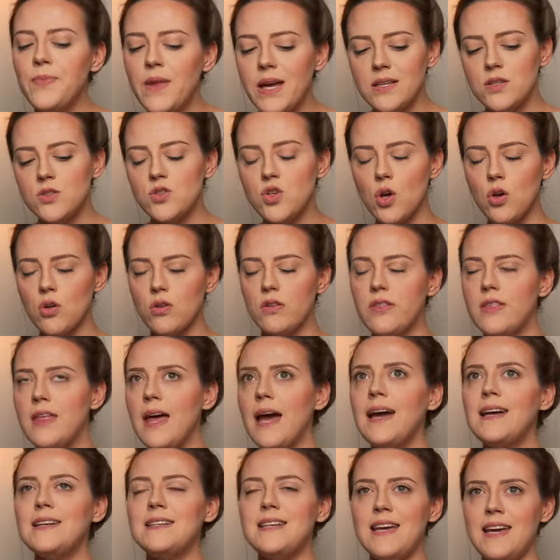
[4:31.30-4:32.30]
And so
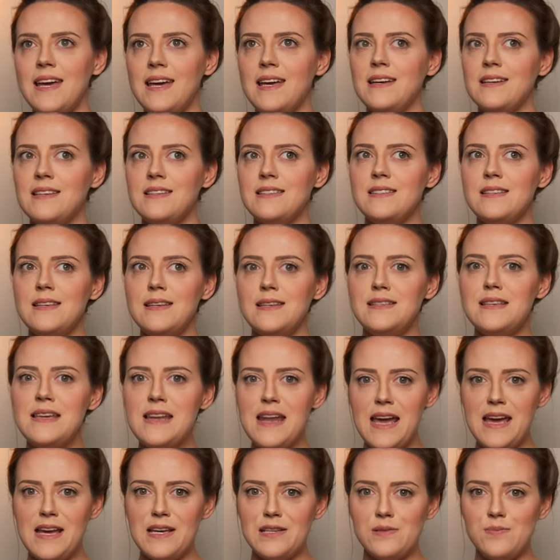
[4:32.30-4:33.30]
that is
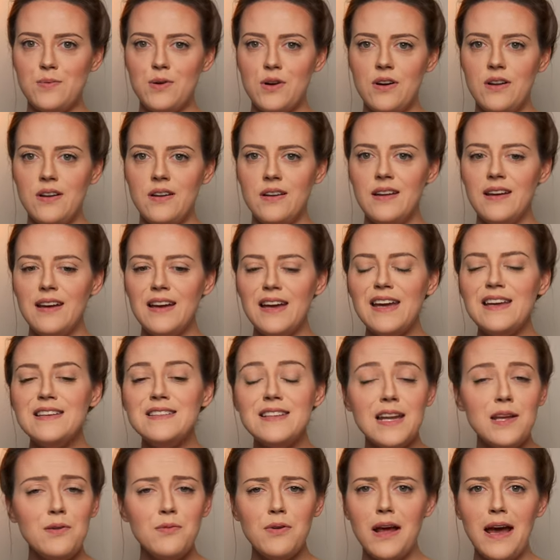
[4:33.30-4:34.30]
today's one. Is
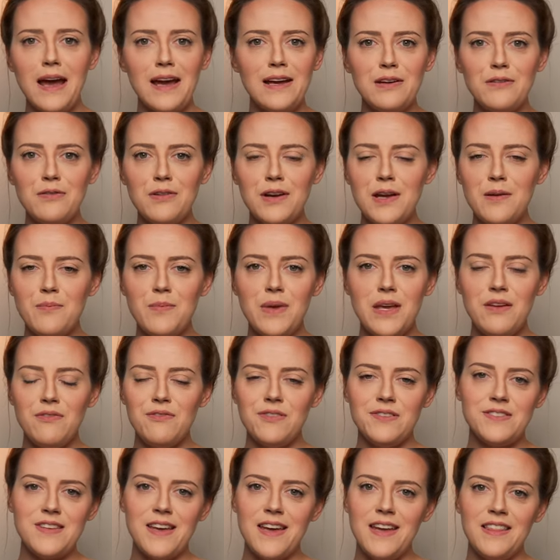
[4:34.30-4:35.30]
anyone angry at me
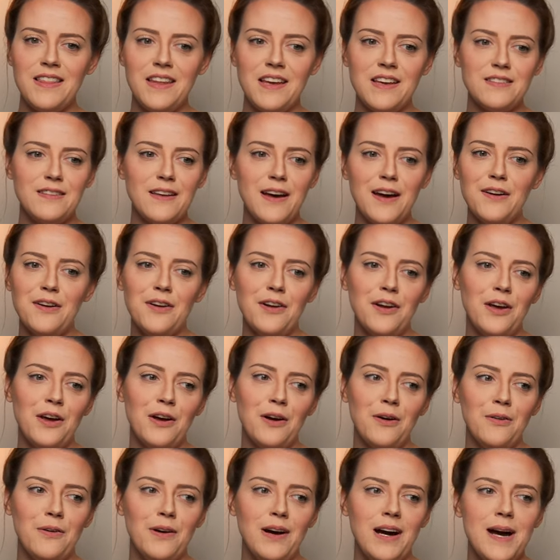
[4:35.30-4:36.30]
for saying this? I don't
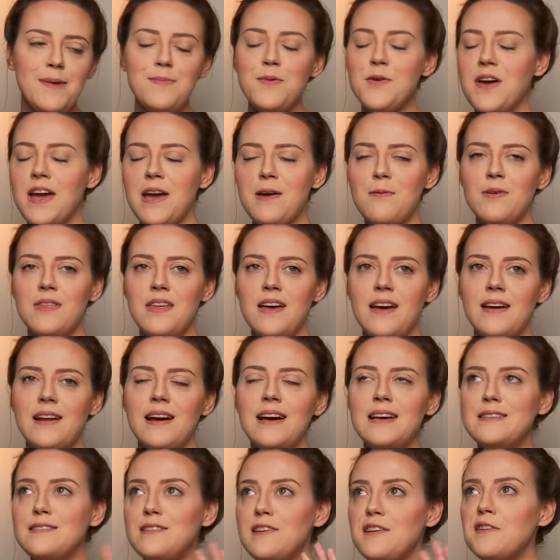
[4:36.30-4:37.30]
know. I'm okay with it.
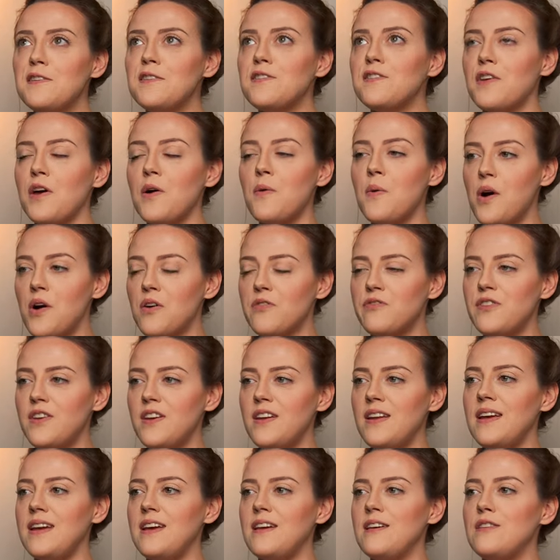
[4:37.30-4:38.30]
I see it so
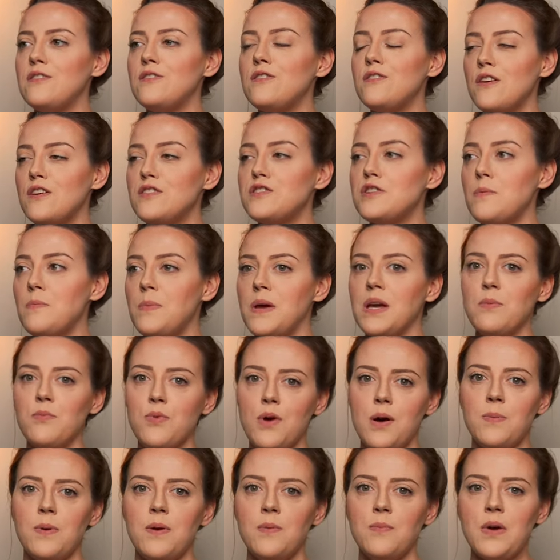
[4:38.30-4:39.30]
often. It is such a big
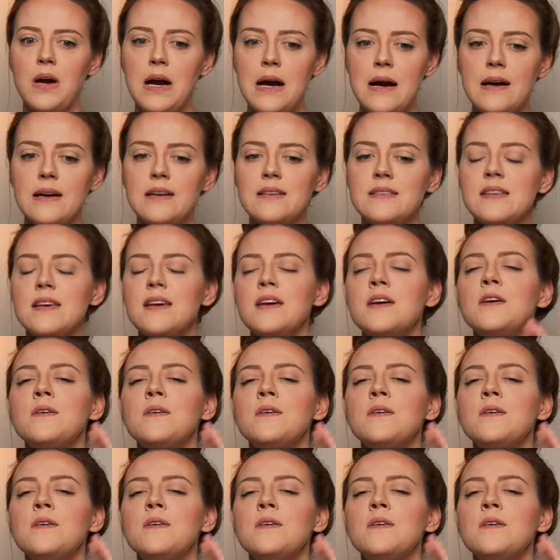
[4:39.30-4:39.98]
problem, guys.